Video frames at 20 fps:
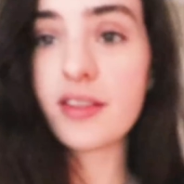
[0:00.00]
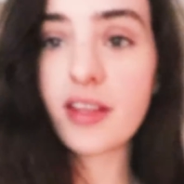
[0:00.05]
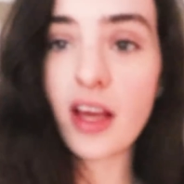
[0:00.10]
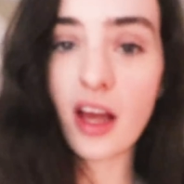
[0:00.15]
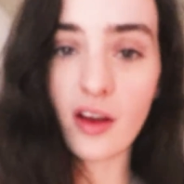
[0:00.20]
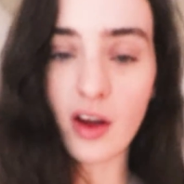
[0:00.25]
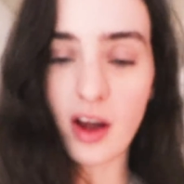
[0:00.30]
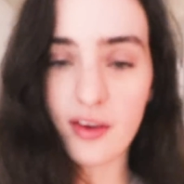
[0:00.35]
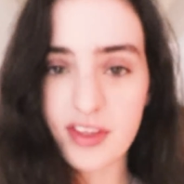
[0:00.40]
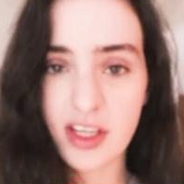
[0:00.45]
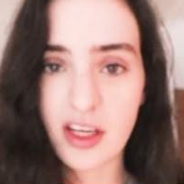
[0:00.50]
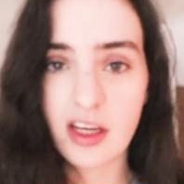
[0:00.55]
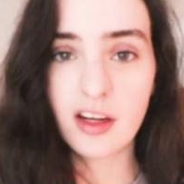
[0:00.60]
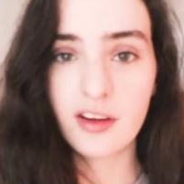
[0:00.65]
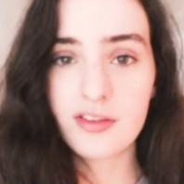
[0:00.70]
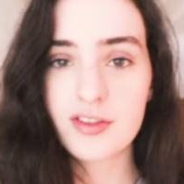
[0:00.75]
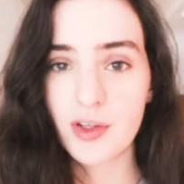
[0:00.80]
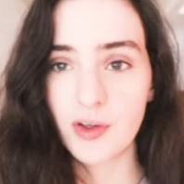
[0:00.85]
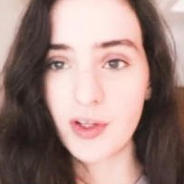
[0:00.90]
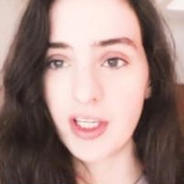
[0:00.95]
So I've done
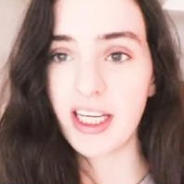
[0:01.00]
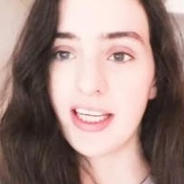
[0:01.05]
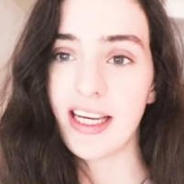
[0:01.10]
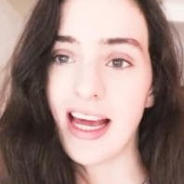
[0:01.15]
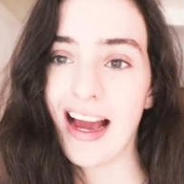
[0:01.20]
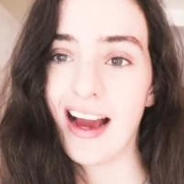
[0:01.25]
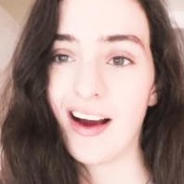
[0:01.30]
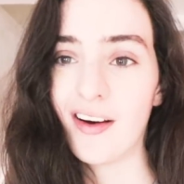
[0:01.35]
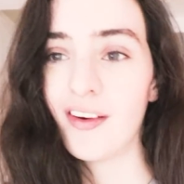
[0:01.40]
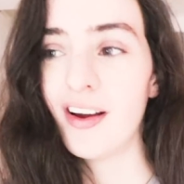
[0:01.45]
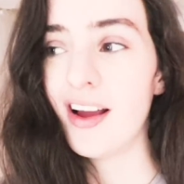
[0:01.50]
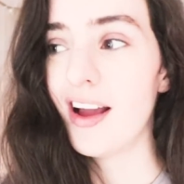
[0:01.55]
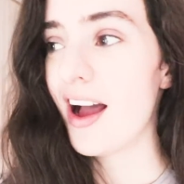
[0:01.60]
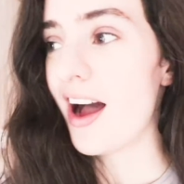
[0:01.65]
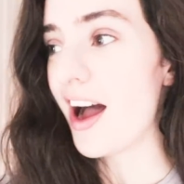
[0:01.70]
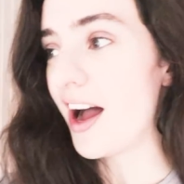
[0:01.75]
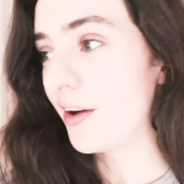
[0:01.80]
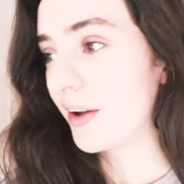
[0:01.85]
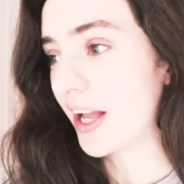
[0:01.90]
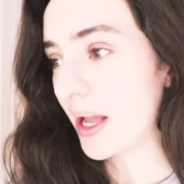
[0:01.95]
enough talking now.
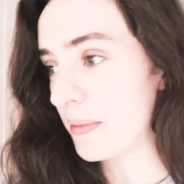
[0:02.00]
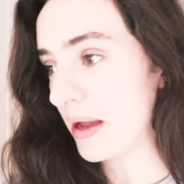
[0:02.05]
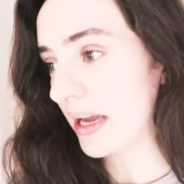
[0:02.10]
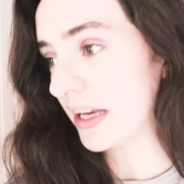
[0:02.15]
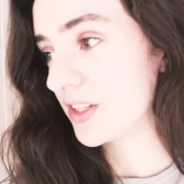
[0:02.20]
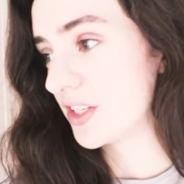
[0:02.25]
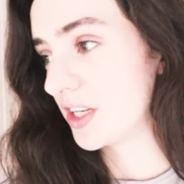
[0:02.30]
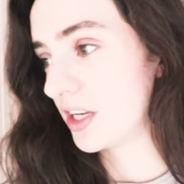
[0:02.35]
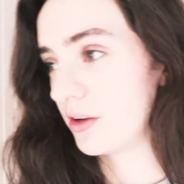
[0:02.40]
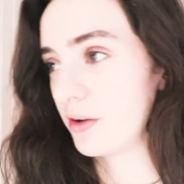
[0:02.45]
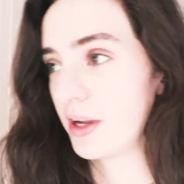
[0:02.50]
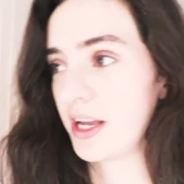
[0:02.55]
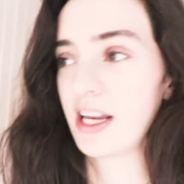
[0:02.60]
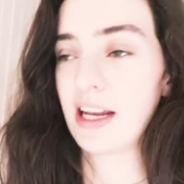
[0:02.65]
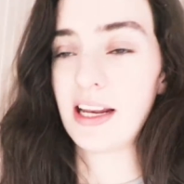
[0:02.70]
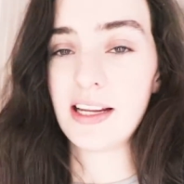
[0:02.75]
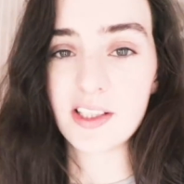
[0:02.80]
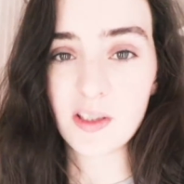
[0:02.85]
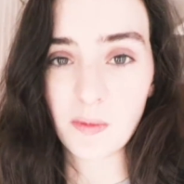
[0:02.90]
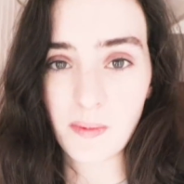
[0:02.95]
I'll get back to you in
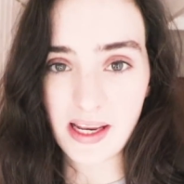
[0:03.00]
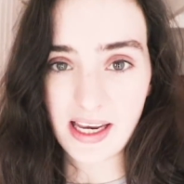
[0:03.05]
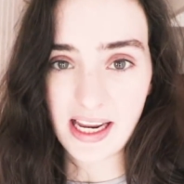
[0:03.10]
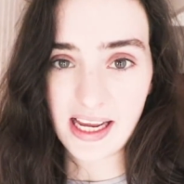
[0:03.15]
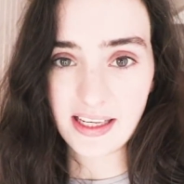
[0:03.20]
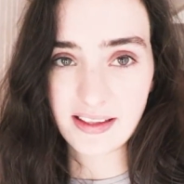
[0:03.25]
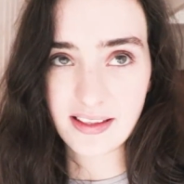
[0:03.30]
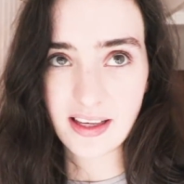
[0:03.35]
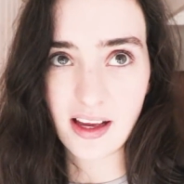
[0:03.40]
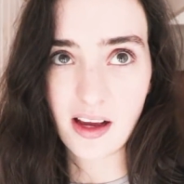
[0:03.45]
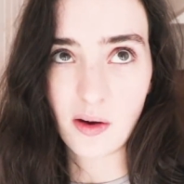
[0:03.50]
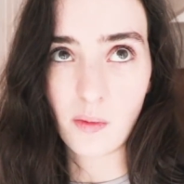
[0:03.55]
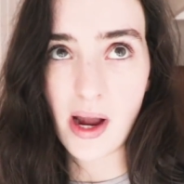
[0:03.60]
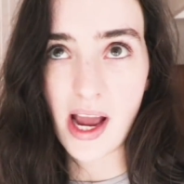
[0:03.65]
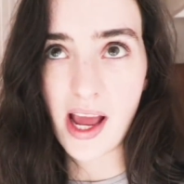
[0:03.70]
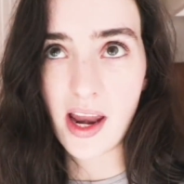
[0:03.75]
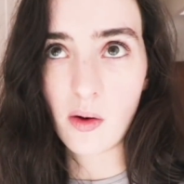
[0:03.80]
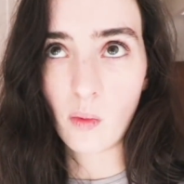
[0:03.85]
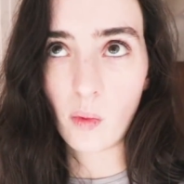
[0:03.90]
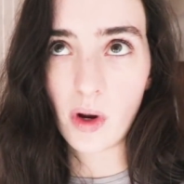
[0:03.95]
a little bit later
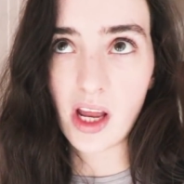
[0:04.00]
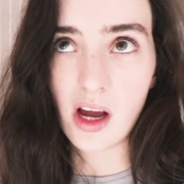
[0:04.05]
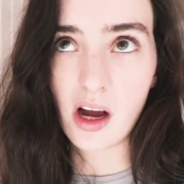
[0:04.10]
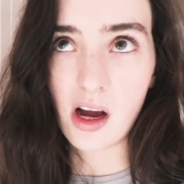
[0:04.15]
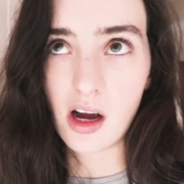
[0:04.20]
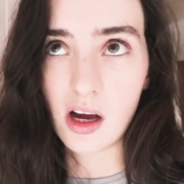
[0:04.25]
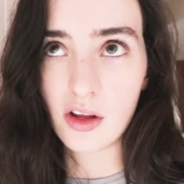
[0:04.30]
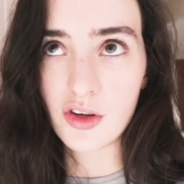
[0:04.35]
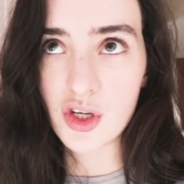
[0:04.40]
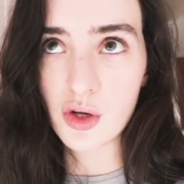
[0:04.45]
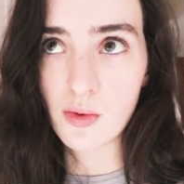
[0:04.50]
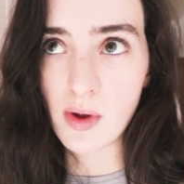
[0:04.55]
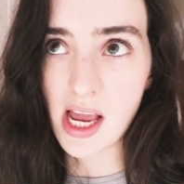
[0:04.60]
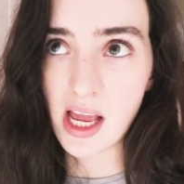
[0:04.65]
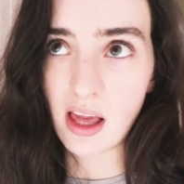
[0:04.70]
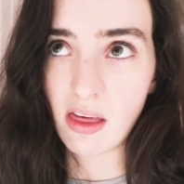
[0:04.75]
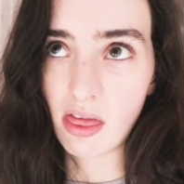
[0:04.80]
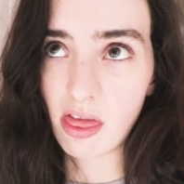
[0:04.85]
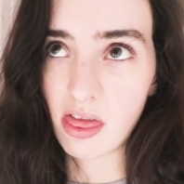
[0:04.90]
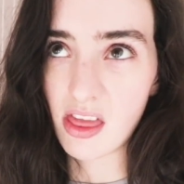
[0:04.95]
when we are
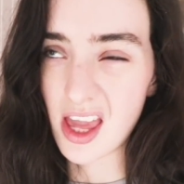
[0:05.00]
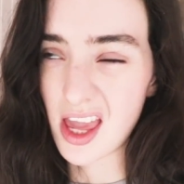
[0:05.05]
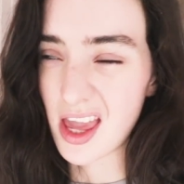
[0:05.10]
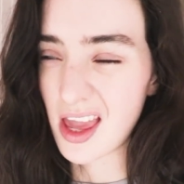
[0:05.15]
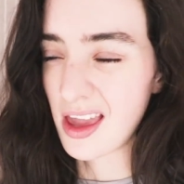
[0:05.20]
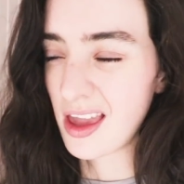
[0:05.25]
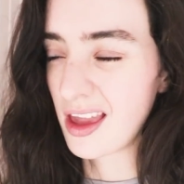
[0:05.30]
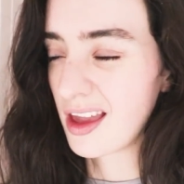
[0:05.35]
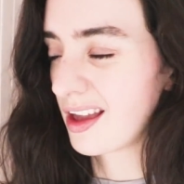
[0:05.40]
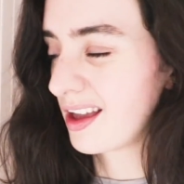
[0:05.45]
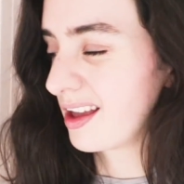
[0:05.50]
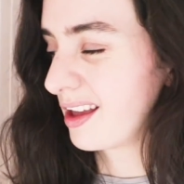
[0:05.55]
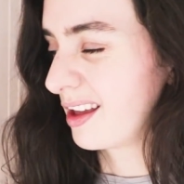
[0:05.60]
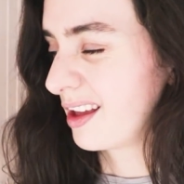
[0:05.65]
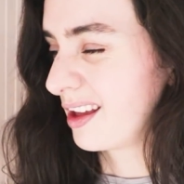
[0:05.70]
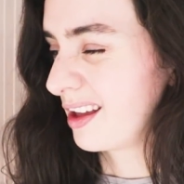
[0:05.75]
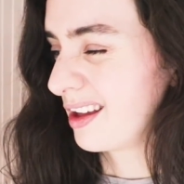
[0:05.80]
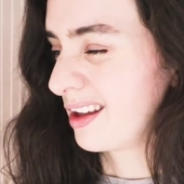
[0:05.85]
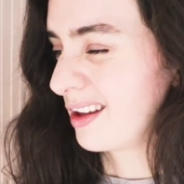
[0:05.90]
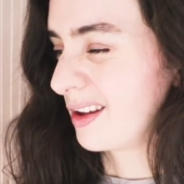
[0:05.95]
doing the
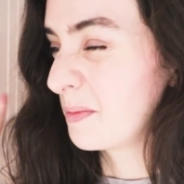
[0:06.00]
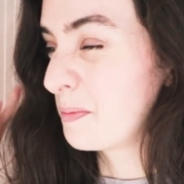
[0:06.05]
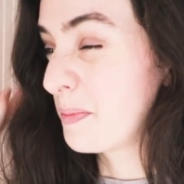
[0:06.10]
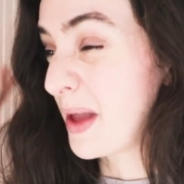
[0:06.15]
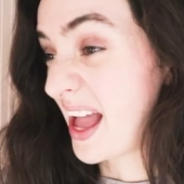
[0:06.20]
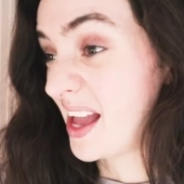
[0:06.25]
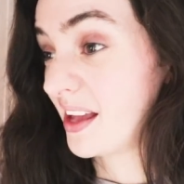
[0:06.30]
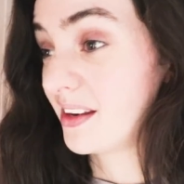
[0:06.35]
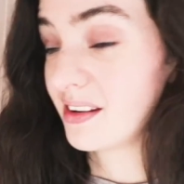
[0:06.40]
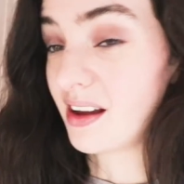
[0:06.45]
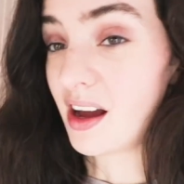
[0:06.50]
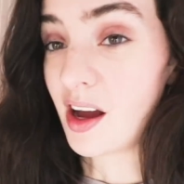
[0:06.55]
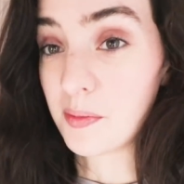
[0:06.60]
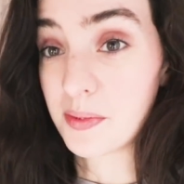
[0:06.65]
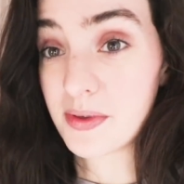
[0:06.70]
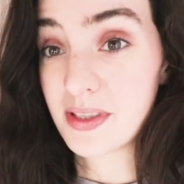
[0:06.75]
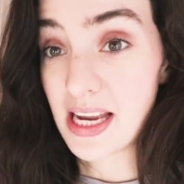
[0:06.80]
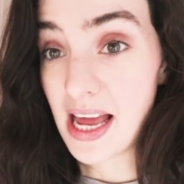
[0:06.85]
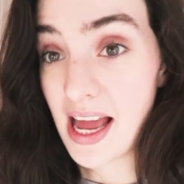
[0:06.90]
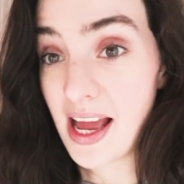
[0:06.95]
bed
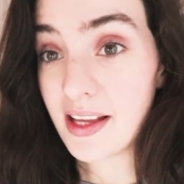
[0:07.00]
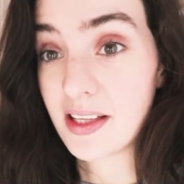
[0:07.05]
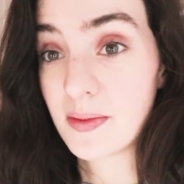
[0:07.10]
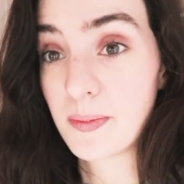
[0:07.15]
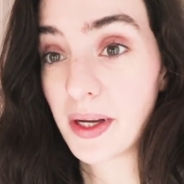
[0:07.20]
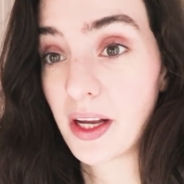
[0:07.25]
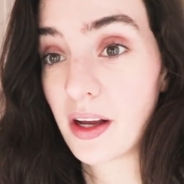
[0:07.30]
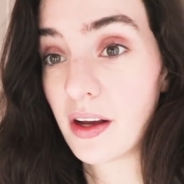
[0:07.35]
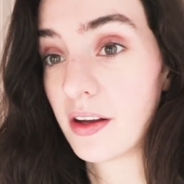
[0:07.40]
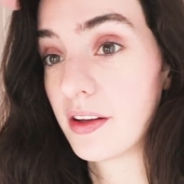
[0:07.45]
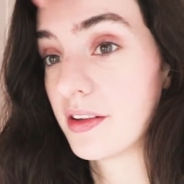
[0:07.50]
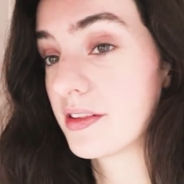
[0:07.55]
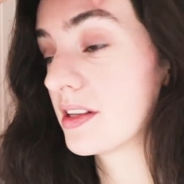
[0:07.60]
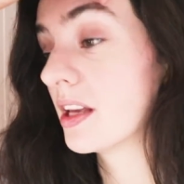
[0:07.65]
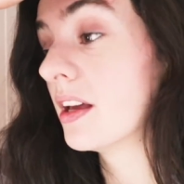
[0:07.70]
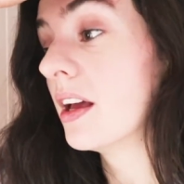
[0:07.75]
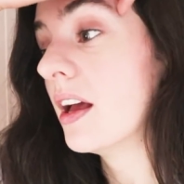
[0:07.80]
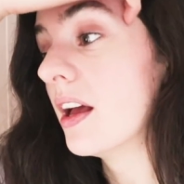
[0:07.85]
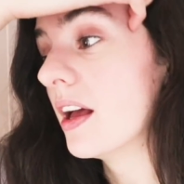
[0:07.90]
upstairs, because